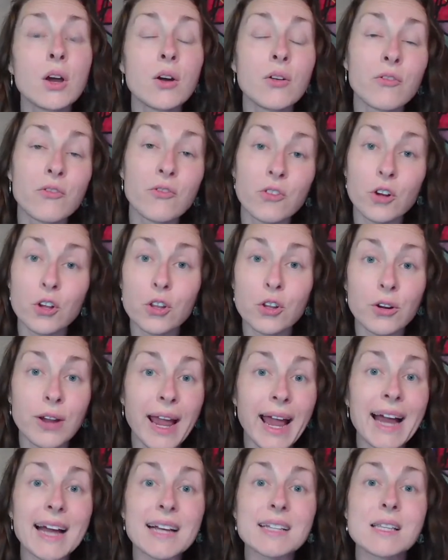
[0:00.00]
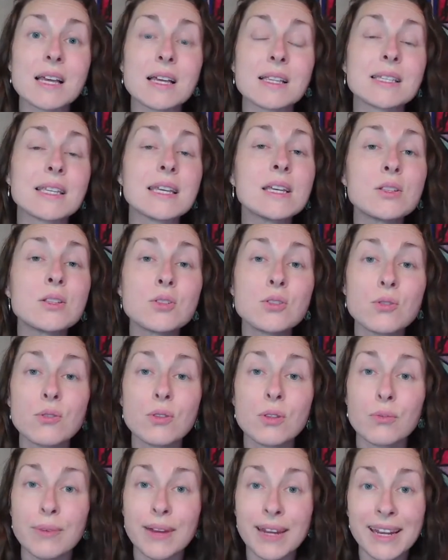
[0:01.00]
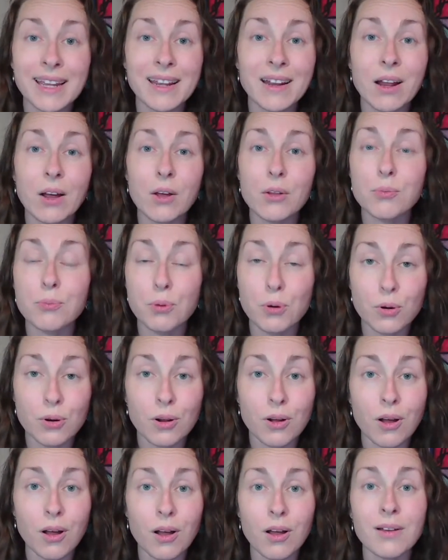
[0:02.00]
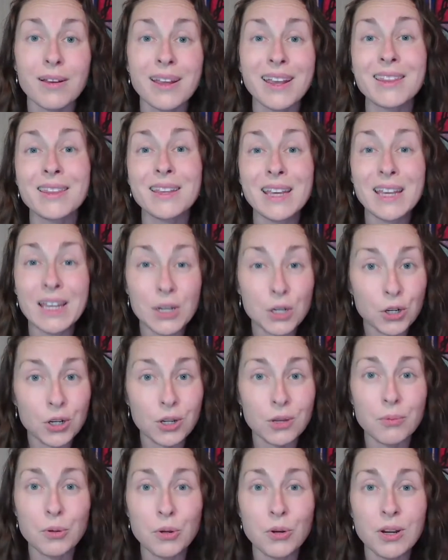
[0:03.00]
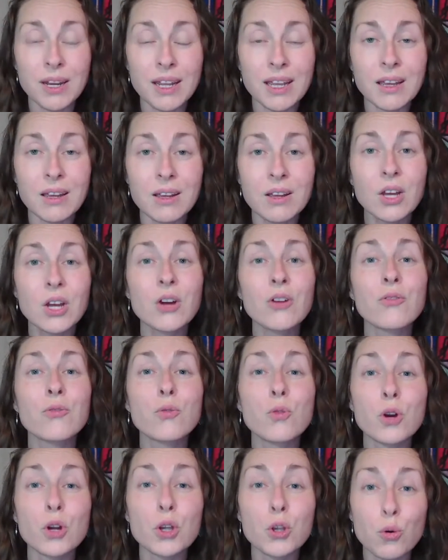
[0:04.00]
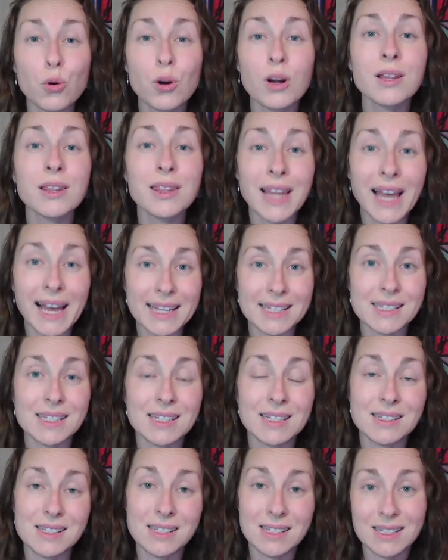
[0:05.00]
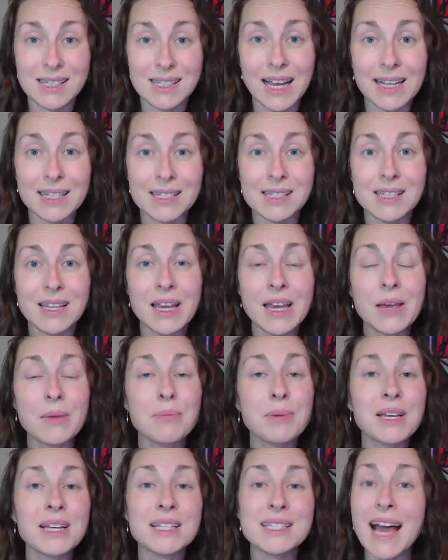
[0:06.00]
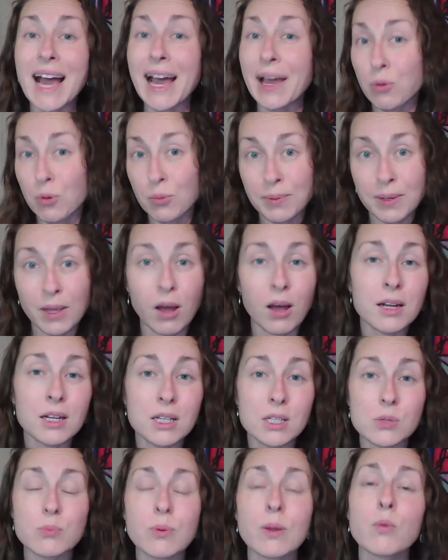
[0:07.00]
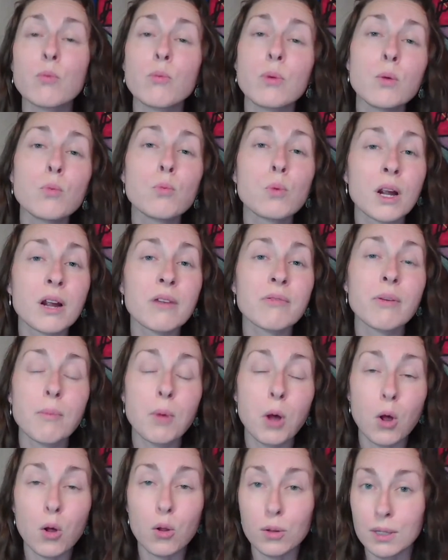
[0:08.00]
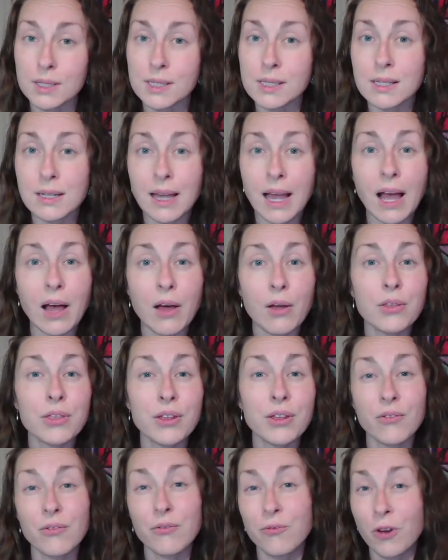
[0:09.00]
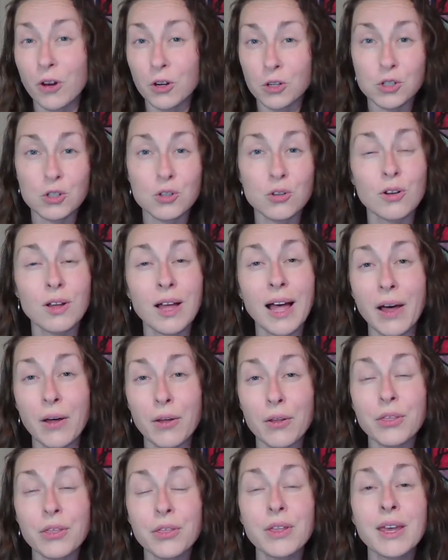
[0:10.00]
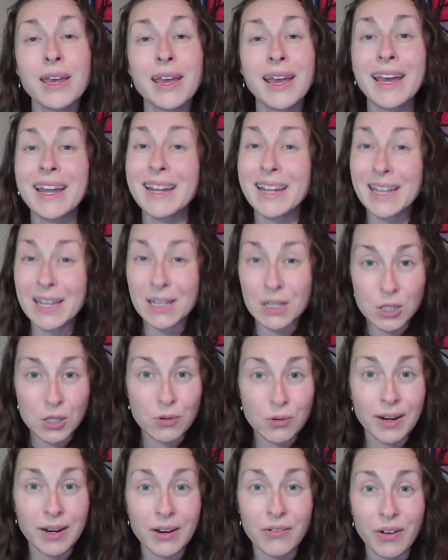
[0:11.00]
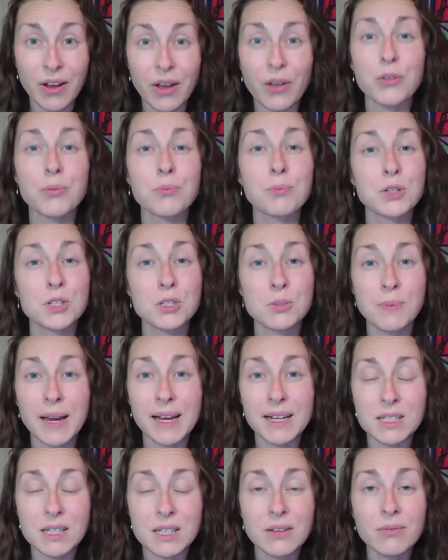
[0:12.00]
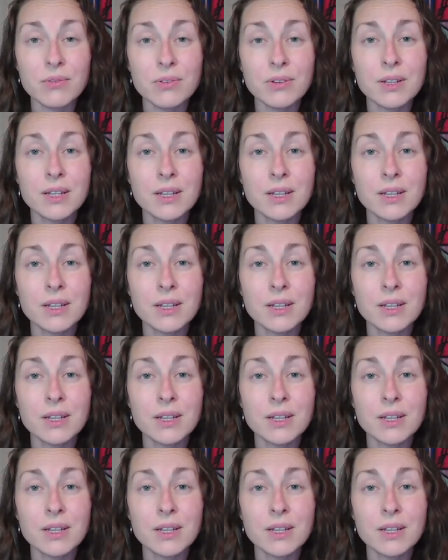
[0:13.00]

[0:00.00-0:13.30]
further access into the Radiant Health Protocol and the inner community for your lasting success. Because I will be honest, when we work from a holistic health and functional health and integrative health perspective,